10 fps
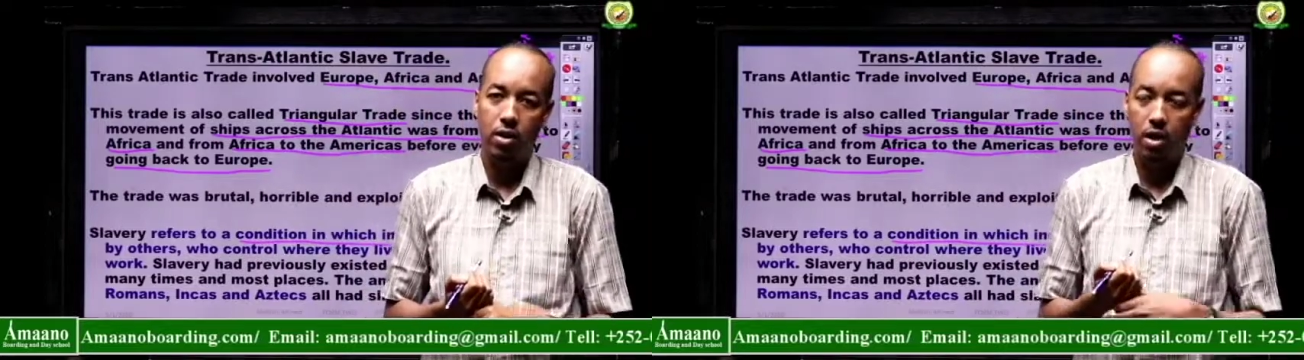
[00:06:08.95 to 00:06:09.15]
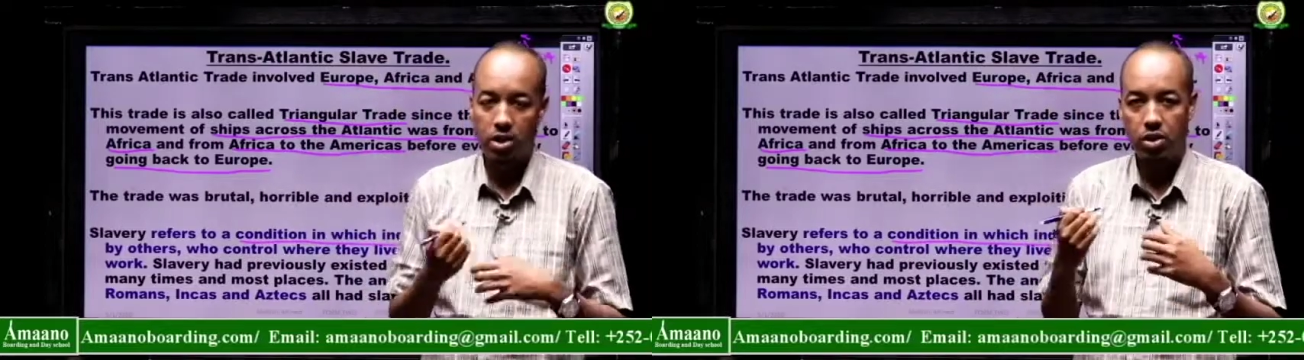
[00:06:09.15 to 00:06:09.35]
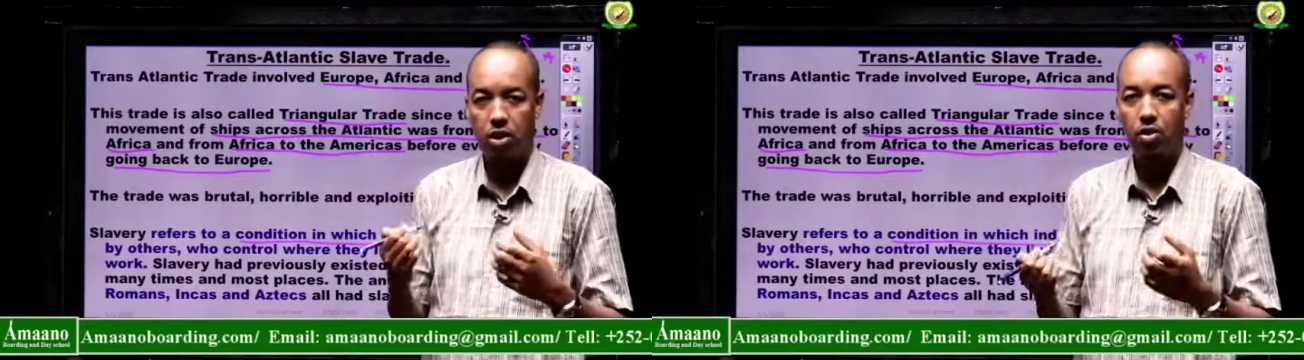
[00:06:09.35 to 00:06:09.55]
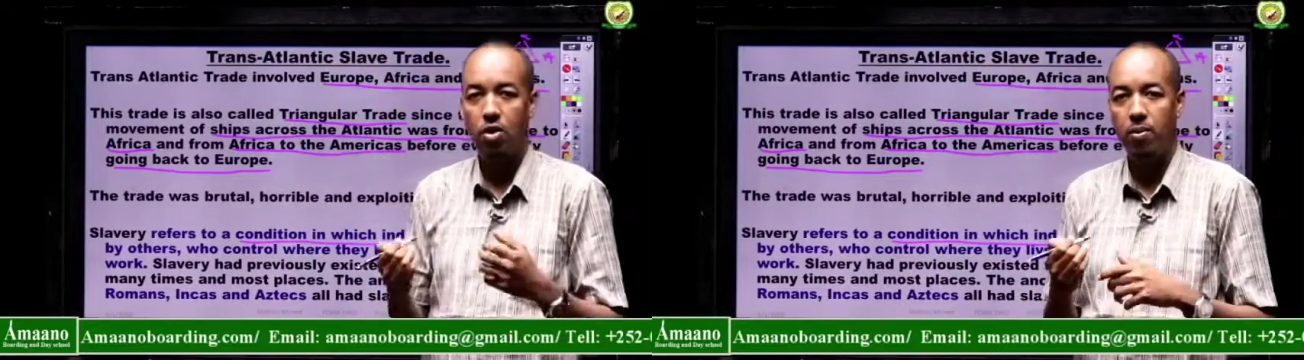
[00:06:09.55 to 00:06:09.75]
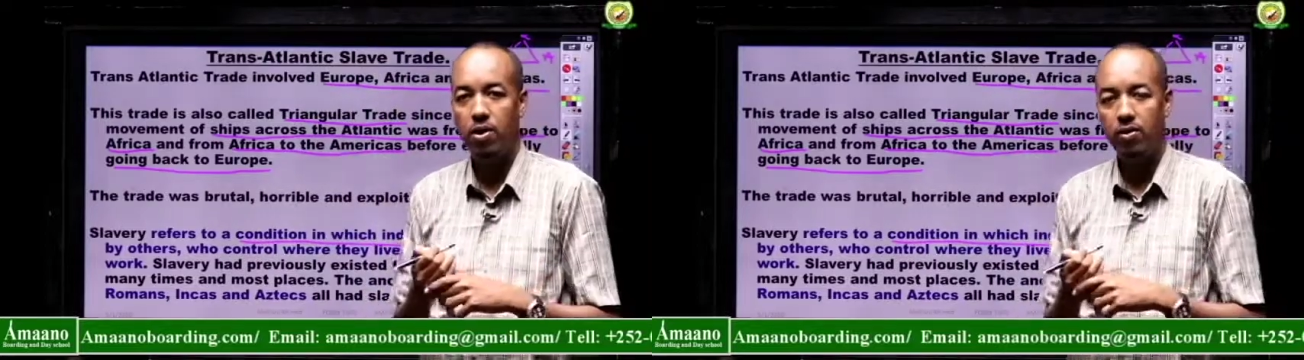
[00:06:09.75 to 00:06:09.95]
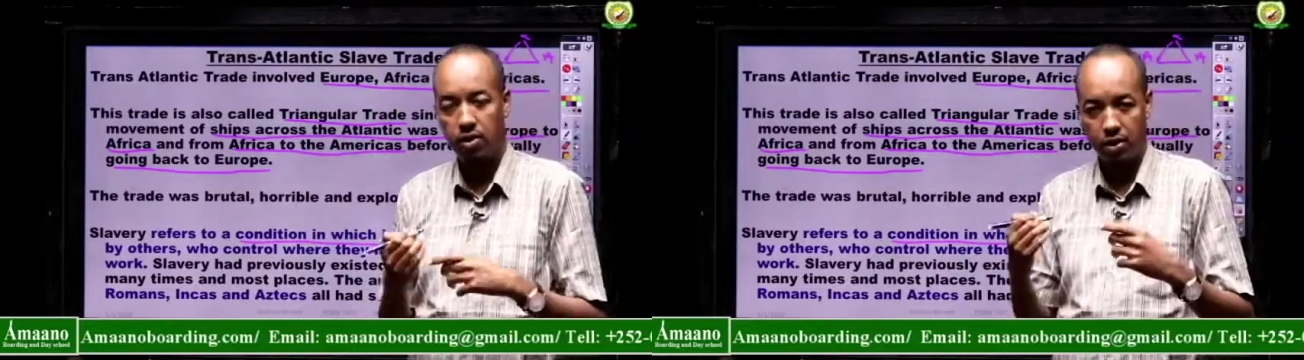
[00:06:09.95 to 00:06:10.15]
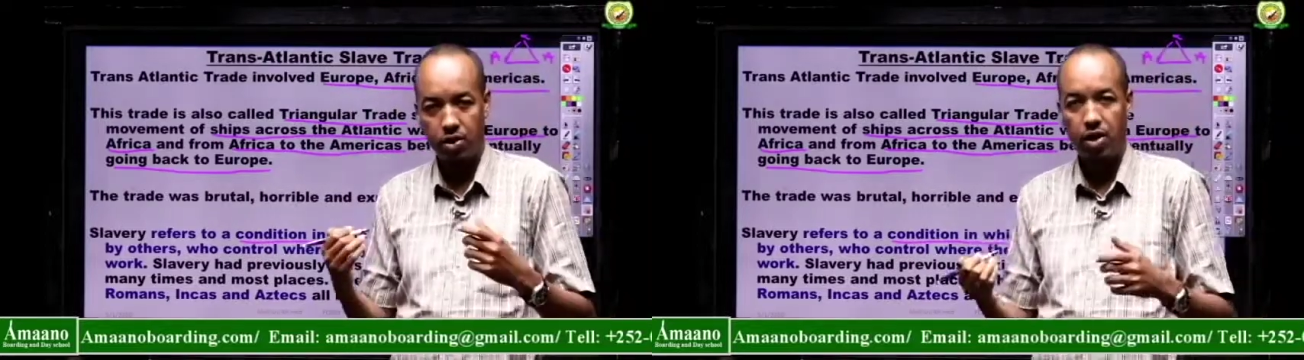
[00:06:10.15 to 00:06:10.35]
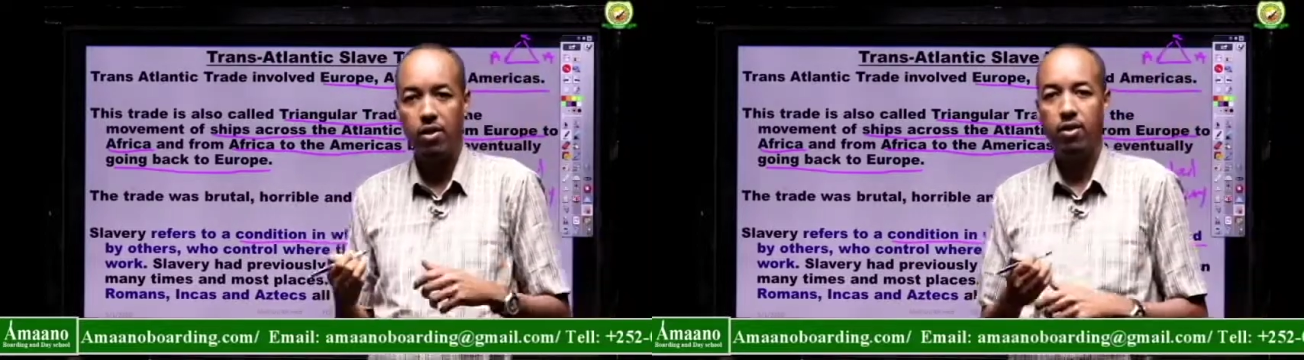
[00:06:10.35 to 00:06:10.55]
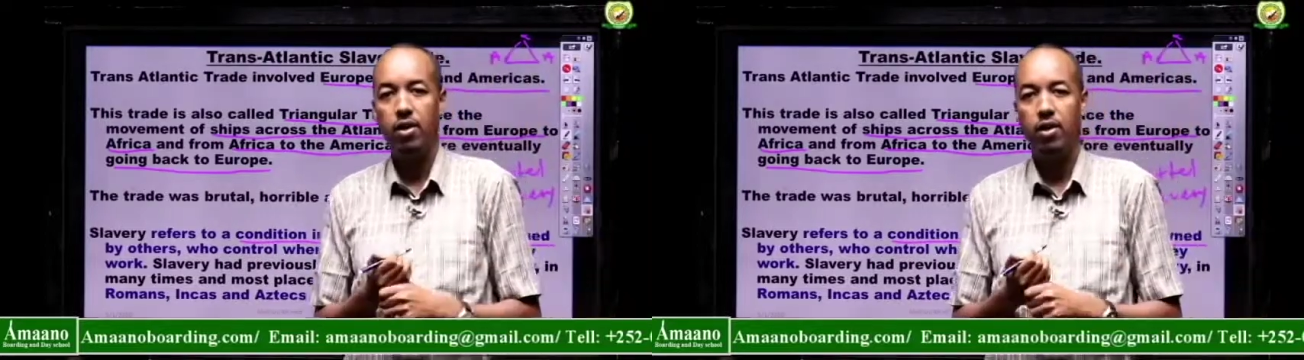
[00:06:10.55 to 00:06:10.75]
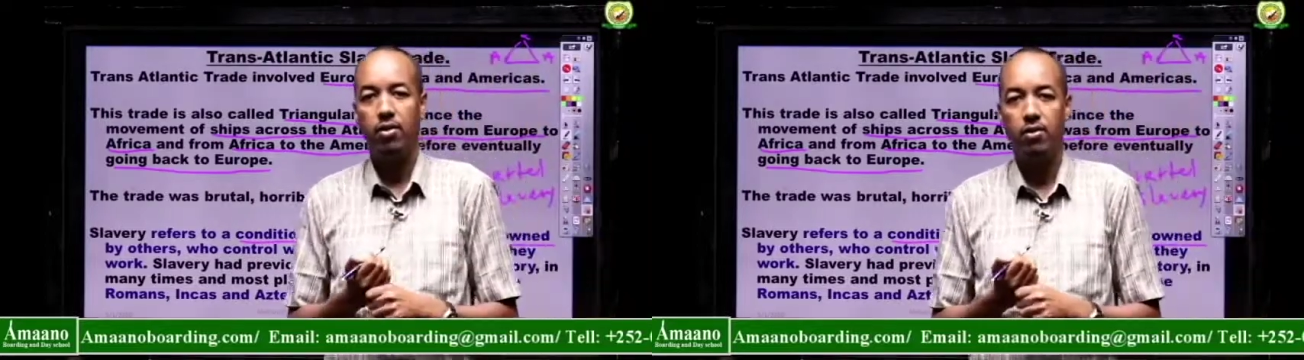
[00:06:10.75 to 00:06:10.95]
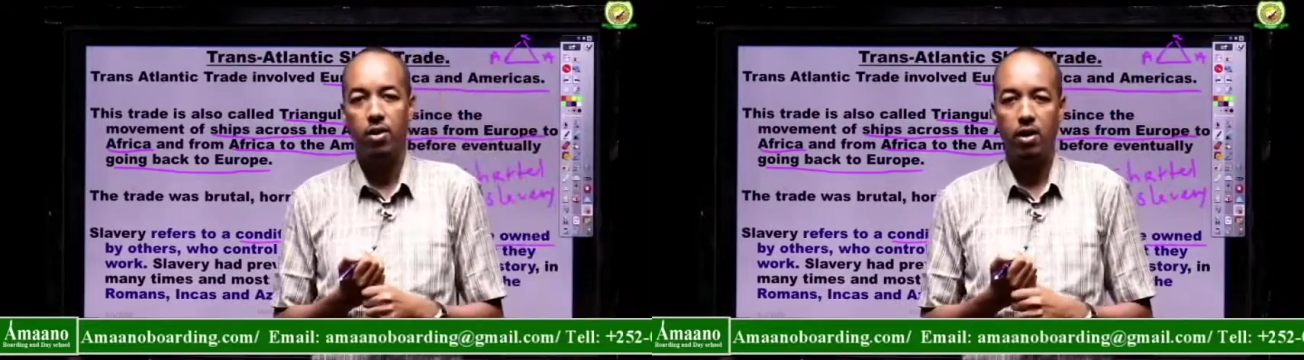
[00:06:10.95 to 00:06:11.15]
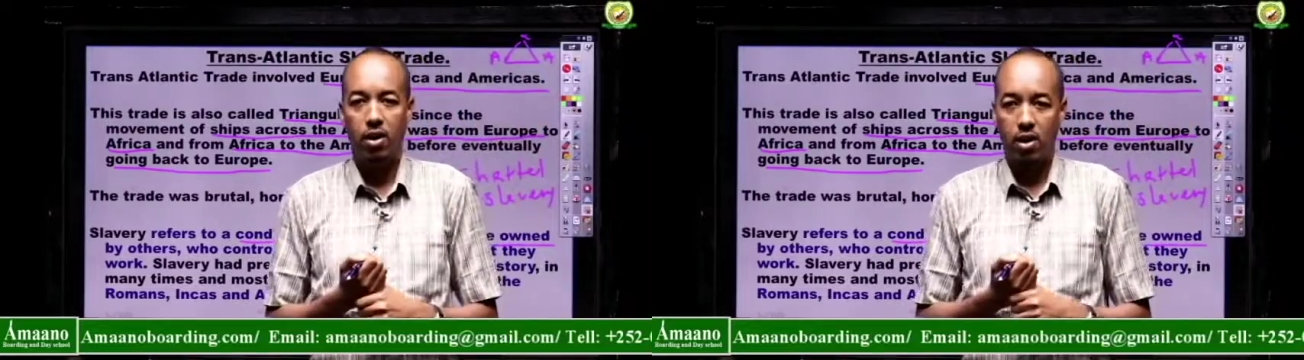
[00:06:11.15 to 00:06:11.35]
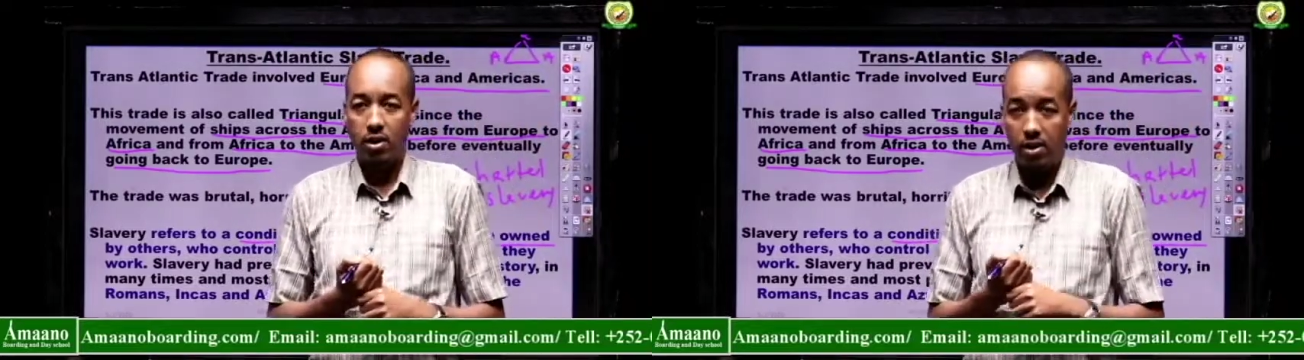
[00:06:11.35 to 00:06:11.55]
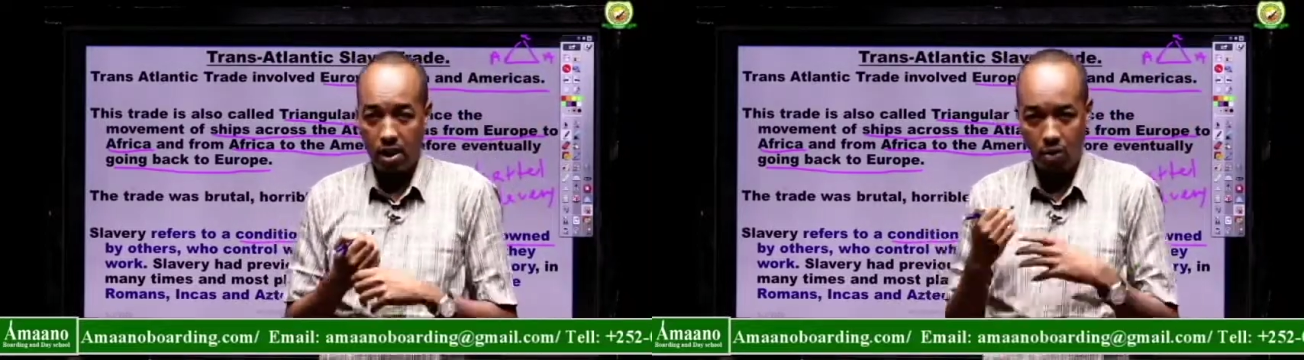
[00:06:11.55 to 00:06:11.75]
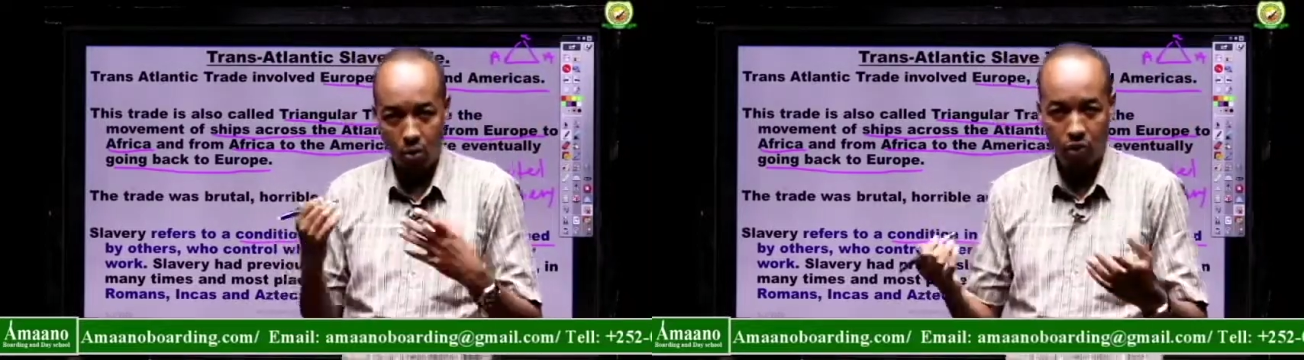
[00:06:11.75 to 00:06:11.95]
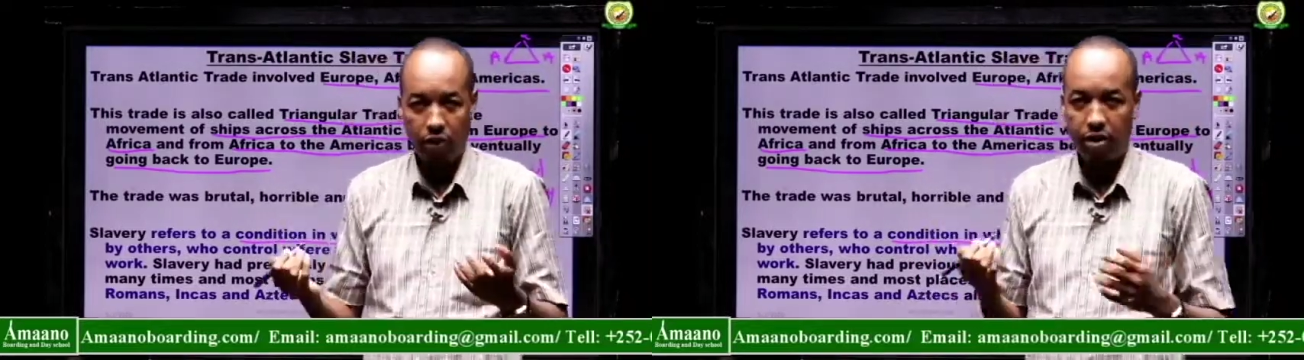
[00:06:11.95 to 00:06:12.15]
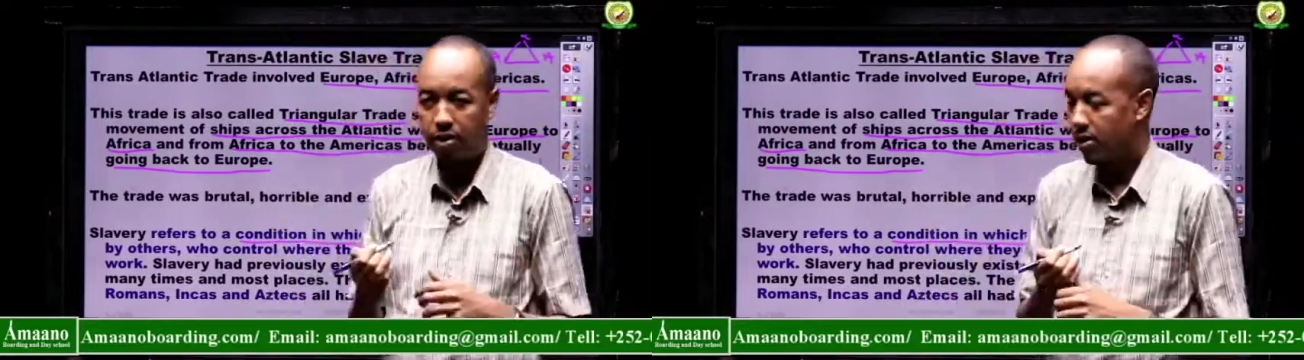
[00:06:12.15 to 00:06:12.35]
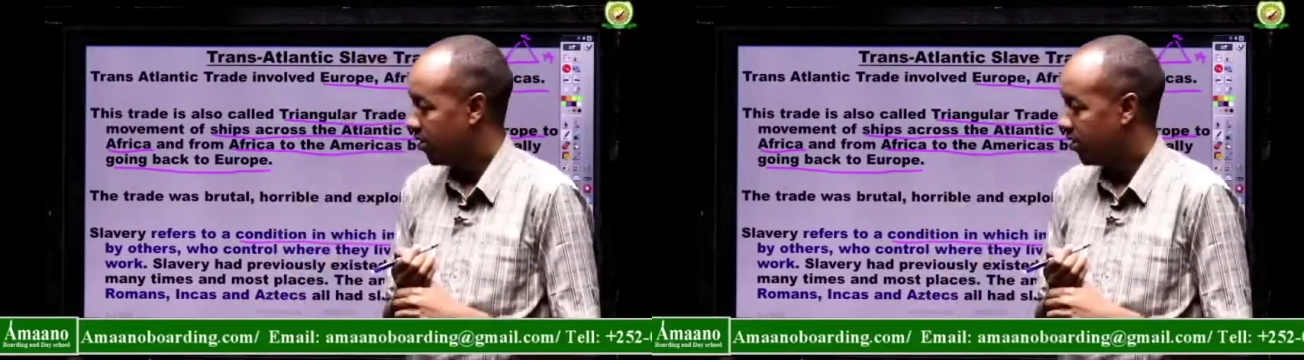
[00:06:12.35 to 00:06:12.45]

Ancient Romans, ancient Greeks, they used it.